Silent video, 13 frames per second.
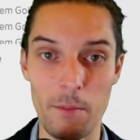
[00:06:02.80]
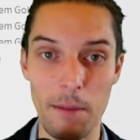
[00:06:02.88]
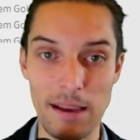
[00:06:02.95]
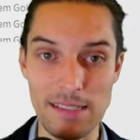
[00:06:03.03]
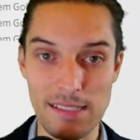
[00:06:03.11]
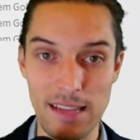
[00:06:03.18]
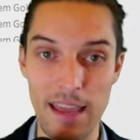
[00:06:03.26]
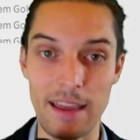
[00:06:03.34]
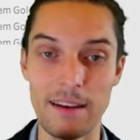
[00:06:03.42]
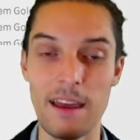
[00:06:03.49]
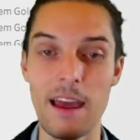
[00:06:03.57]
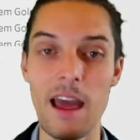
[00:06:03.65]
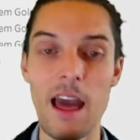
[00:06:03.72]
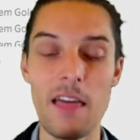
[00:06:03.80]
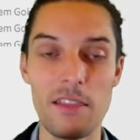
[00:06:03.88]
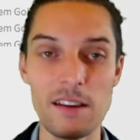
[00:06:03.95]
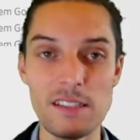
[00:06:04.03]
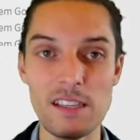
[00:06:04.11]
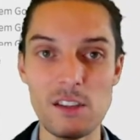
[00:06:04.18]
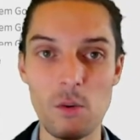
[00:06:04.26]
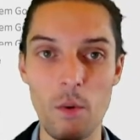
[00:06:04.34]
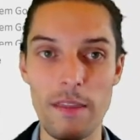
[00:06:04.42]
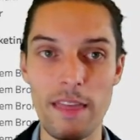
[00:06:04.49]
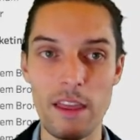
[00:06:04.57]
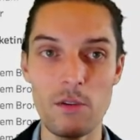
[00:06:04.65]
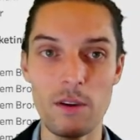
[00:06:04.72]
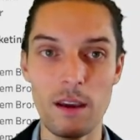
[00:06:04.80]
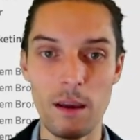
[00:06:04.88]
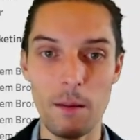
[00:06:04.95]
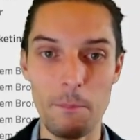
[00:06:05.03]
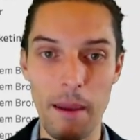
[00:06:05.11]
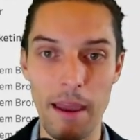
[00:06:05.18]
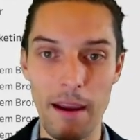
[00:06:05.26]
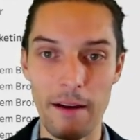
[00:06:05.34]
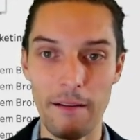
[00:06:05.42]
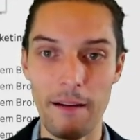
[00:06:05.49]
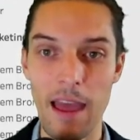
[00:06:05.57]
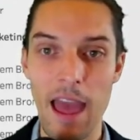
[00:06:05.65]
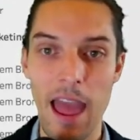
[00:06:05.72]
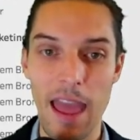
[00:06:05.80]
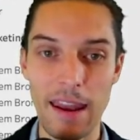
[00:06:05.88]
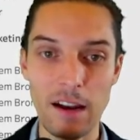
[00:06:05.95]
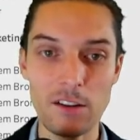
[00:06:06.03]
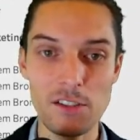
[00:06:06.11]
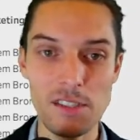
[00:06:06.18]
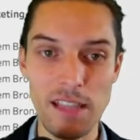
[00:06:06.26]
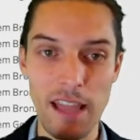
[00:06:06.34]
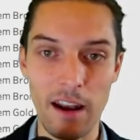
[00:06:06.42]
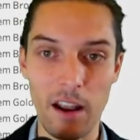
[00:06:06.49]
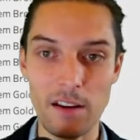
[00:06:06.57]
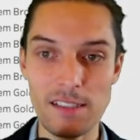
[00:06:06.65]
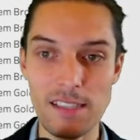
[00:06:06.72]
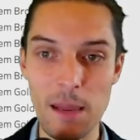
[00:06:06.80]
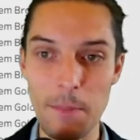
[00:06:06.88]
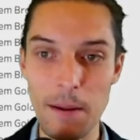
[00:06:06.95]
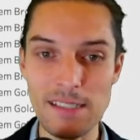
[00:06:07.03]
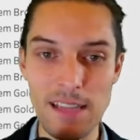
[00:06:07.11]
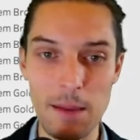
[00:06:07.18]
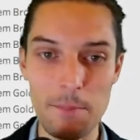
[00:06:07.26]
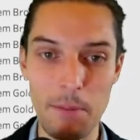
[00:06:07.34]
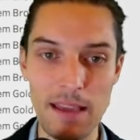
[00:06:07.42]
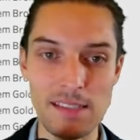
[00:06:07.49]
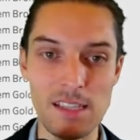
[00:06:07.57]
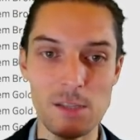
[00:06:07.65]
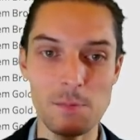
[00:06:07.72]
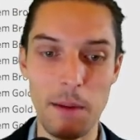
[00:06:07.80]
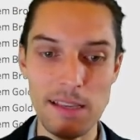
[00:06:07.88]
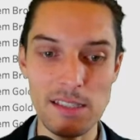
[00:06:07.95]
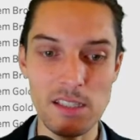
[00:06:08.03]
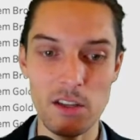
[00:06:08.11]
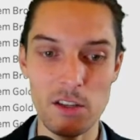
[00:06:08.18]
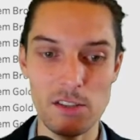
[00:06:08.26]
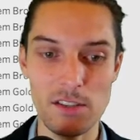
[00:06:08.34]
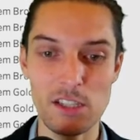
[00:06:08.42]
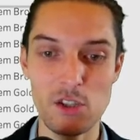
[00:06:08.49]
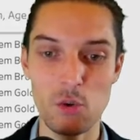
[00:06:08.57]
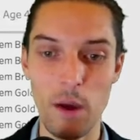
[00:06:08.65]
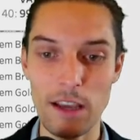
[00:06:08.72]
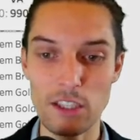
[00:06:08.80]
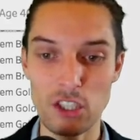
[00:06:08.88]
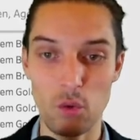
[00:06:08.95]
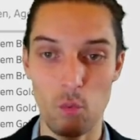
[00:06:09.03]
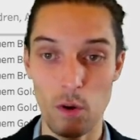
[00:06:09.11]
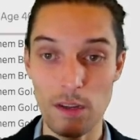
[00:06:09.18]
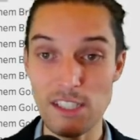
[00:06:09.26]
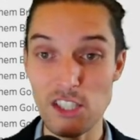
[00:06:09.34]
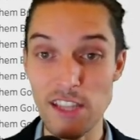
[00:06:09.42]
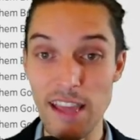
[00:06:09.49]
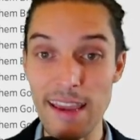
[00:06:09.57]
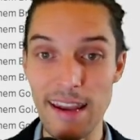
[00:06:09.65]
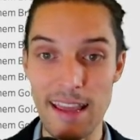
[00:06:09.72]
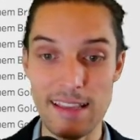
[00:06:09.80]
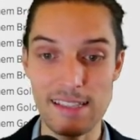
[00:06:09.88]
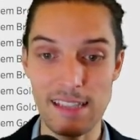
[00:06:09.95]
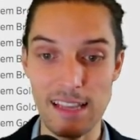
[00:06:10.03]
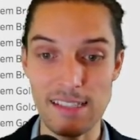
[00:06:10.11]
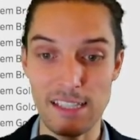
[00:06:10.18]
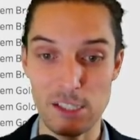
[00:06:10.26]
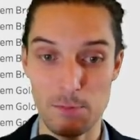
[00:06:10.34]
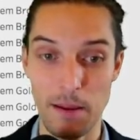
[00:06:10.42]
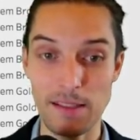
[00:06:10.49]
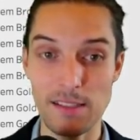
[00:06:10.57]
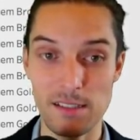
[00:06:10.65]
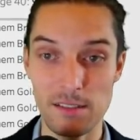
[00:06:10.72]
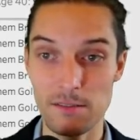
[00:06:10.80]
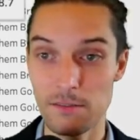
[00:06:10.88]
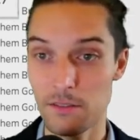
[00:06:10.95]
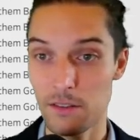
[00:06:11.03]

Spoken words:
by state, this is a way that you can compare and understand on a state-by-state basis based on your situation, which state is less expensive.